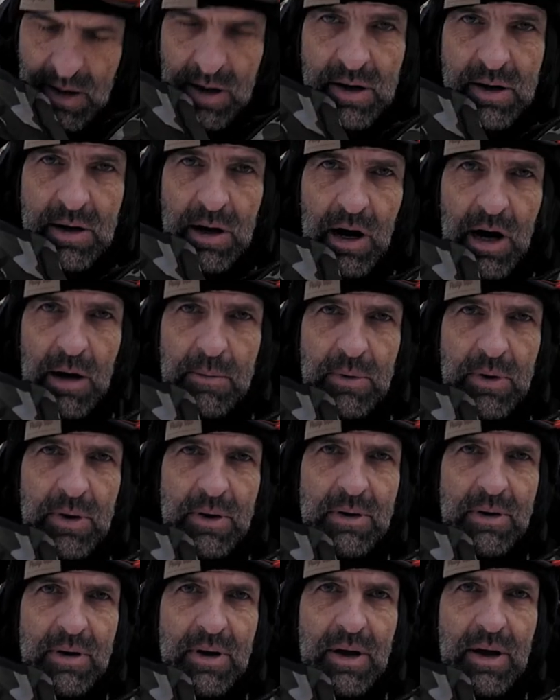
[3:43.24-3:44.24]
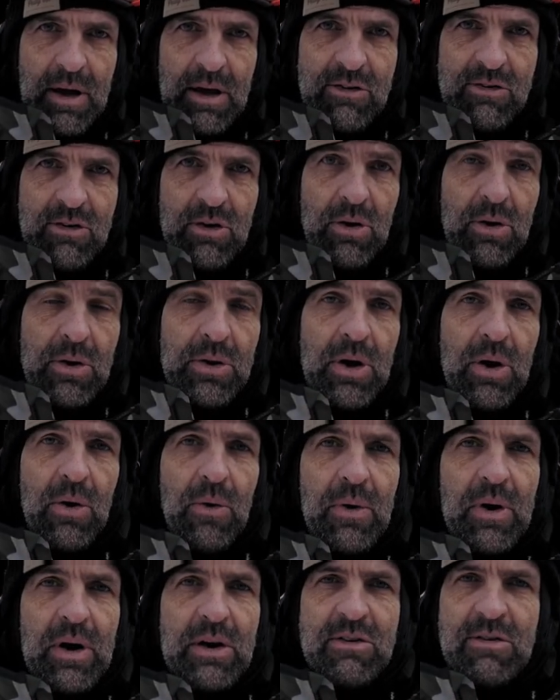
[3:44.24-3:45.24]
Carbon, as you all
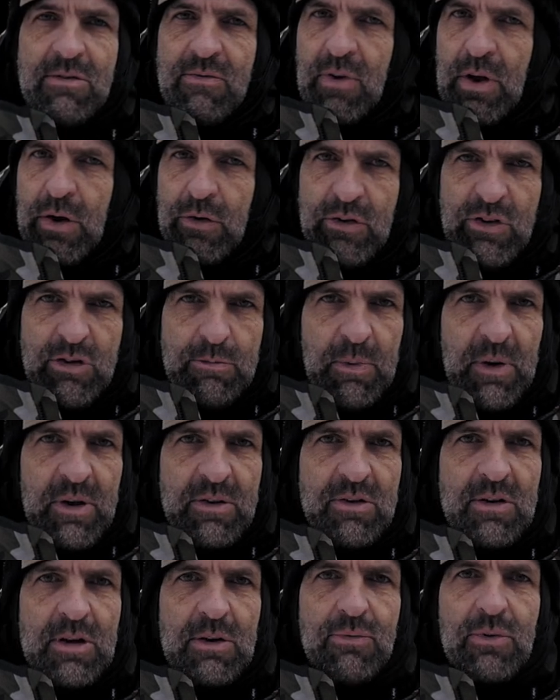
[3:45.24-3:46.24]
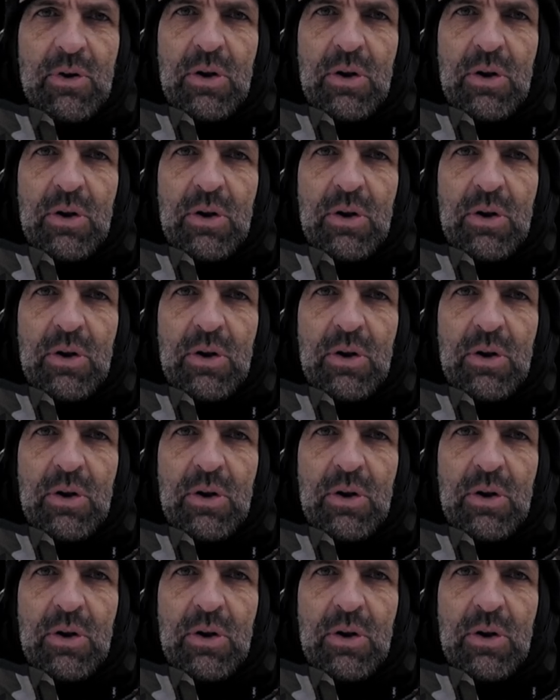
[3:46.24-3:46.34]
know, it's very responsive.